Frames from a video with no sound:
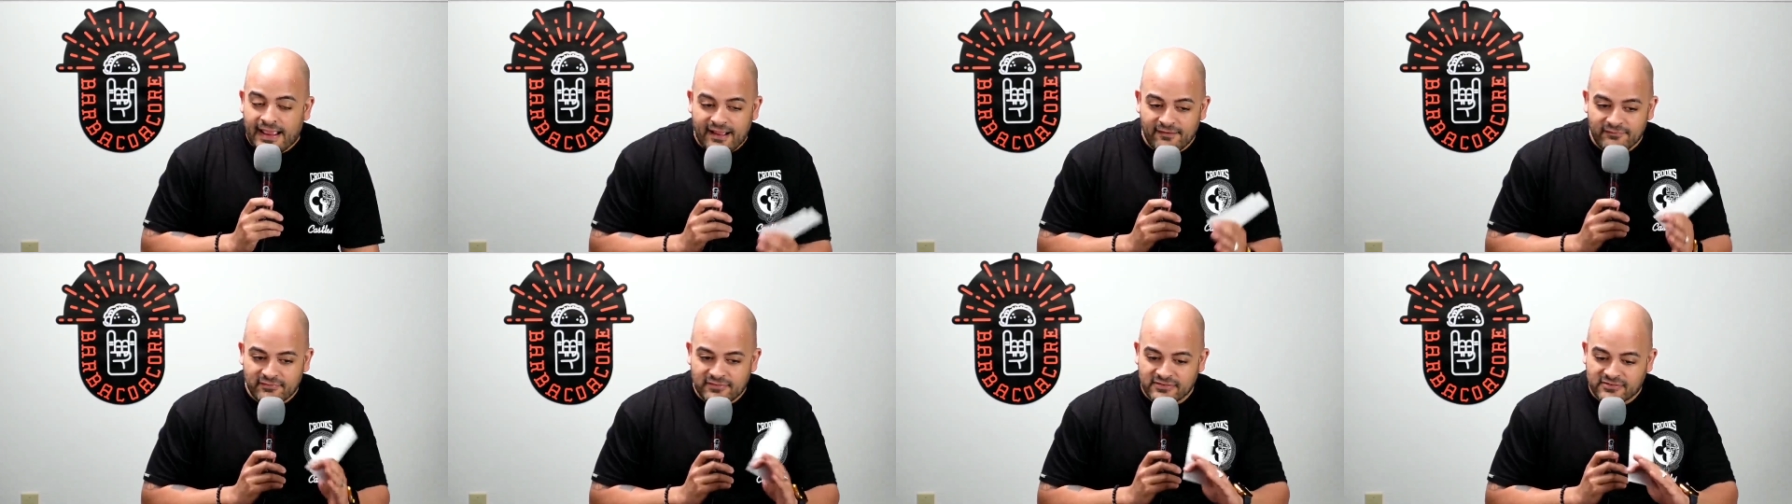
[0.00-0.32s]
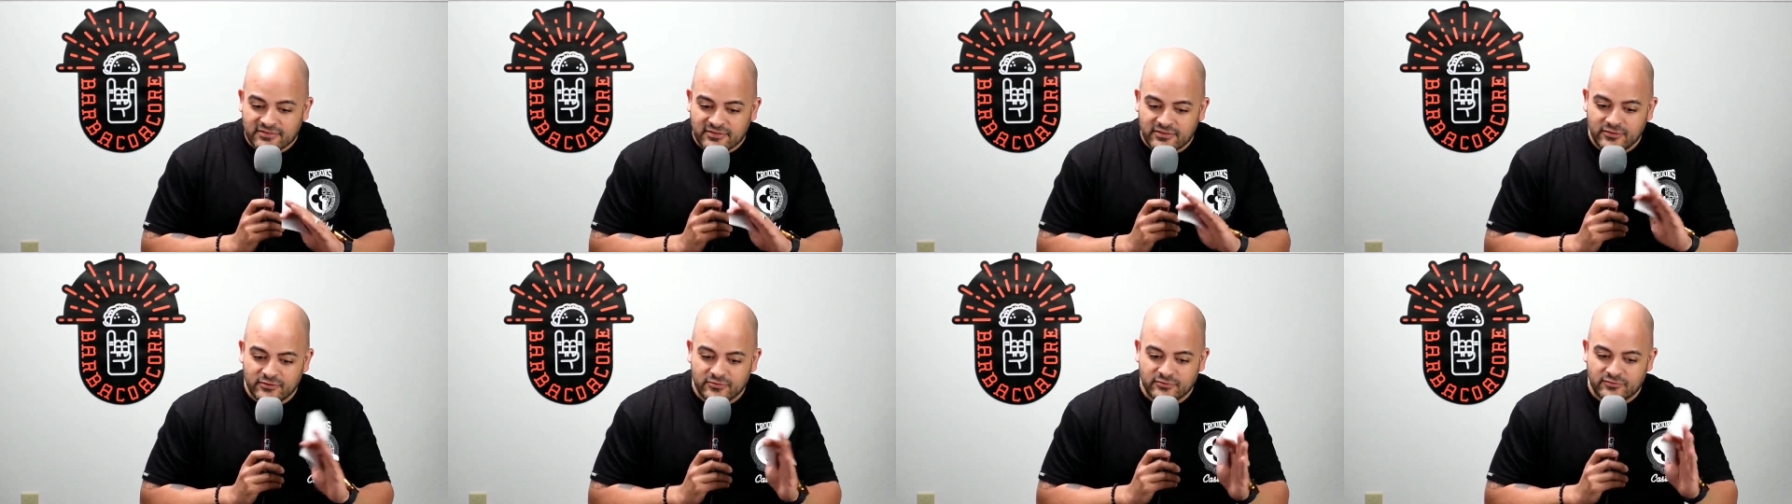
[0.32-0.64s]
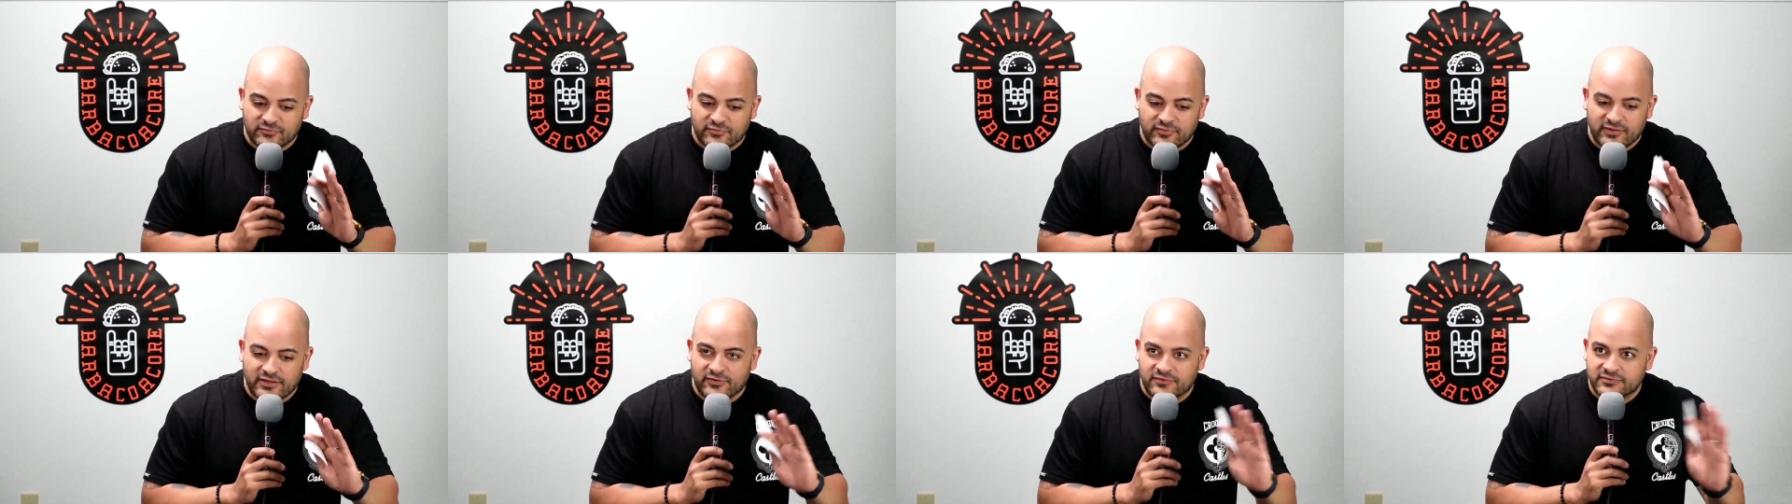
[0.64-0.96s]
have this
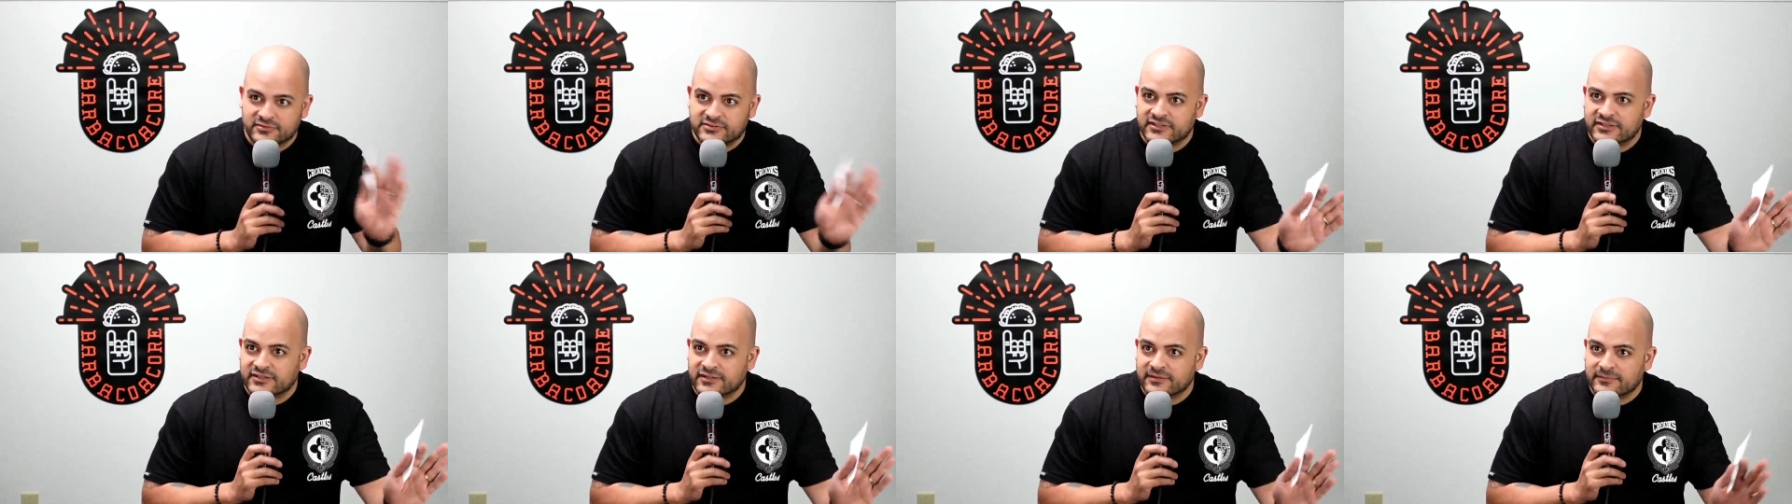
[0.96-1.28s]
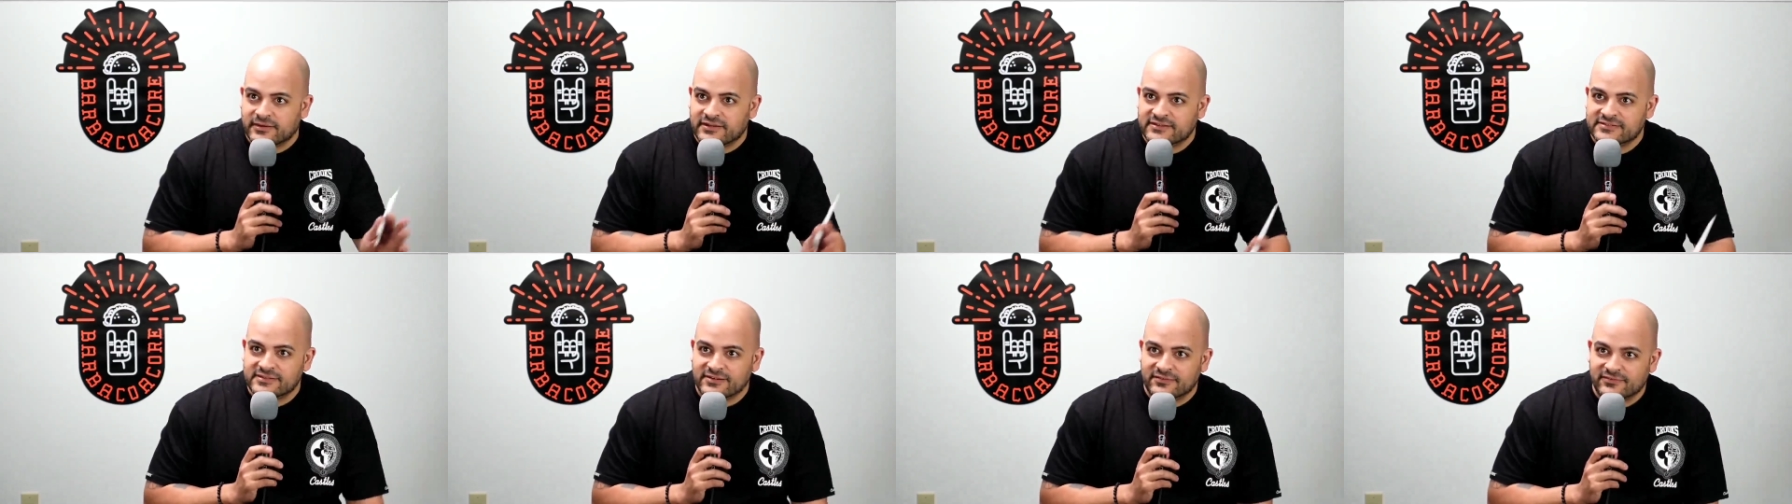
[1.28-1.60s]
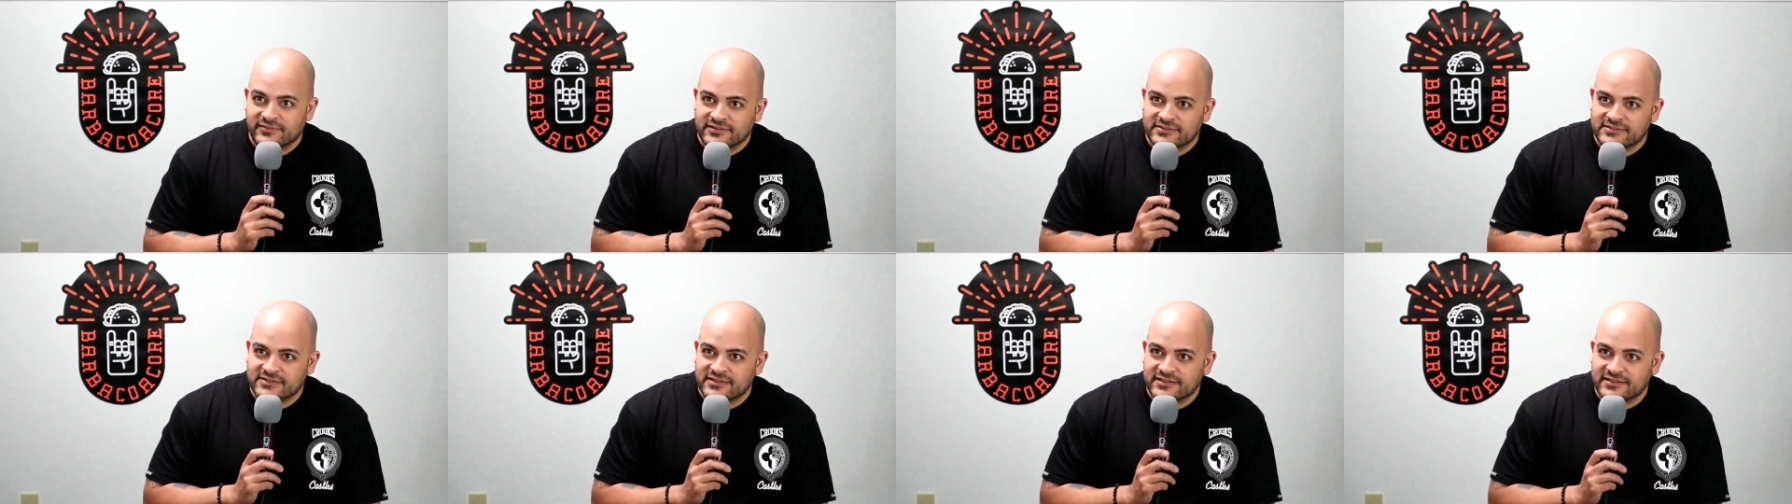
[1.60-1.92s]
huge fear of shitting
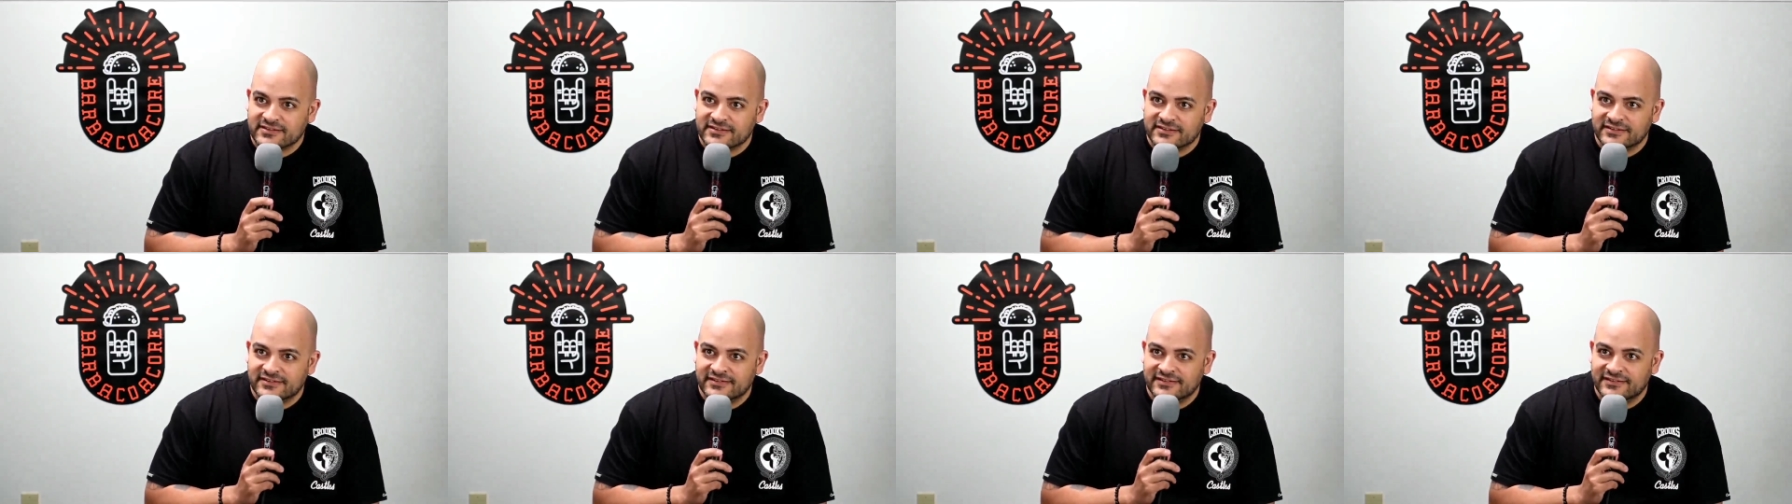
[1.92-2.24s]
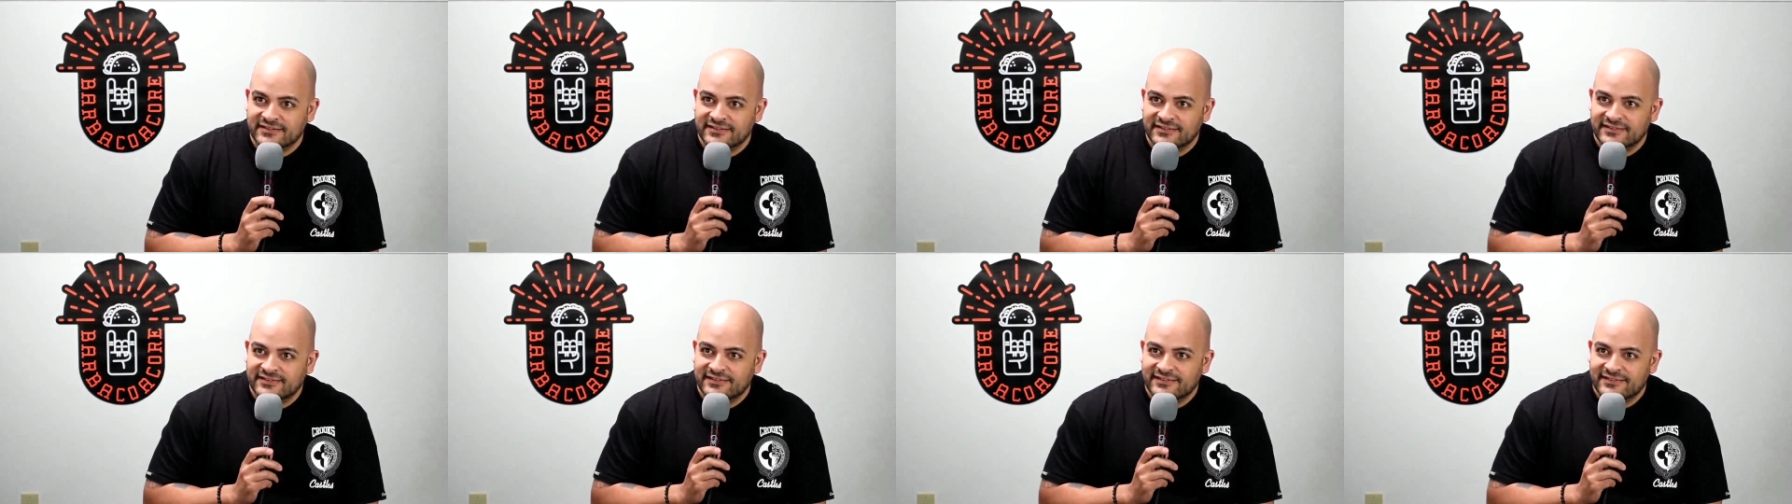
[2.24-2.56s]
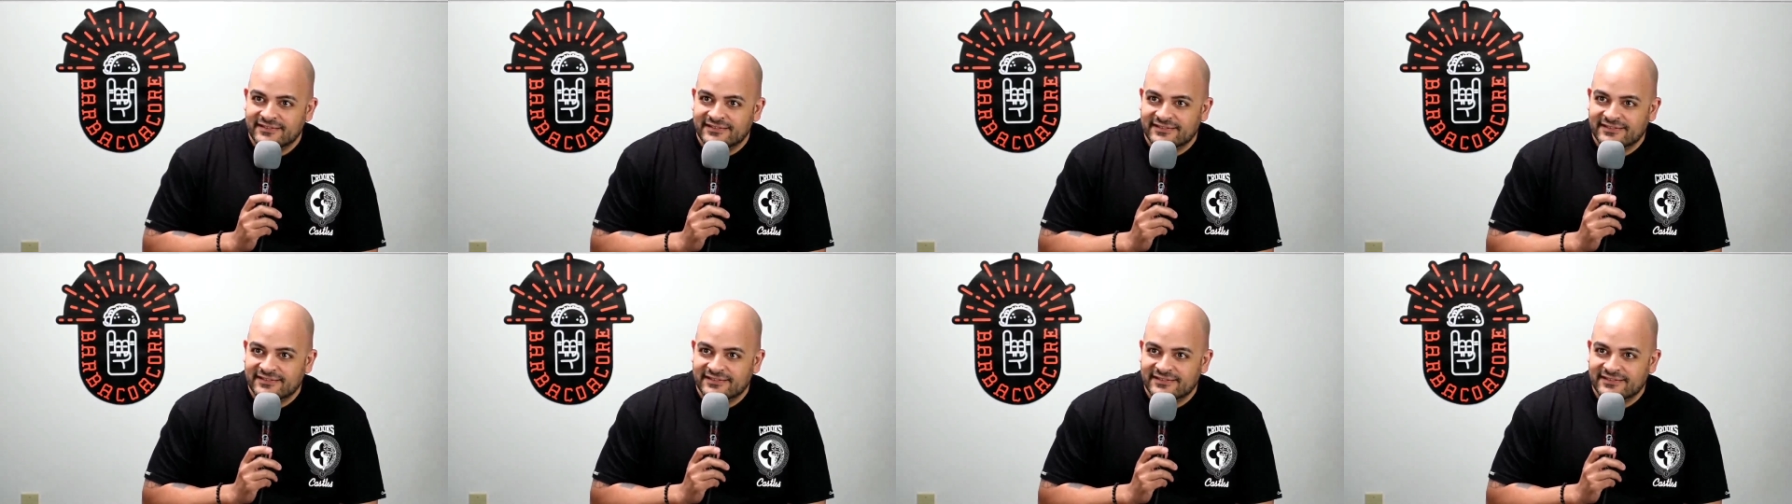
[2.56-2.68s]
myself on stage. Okay.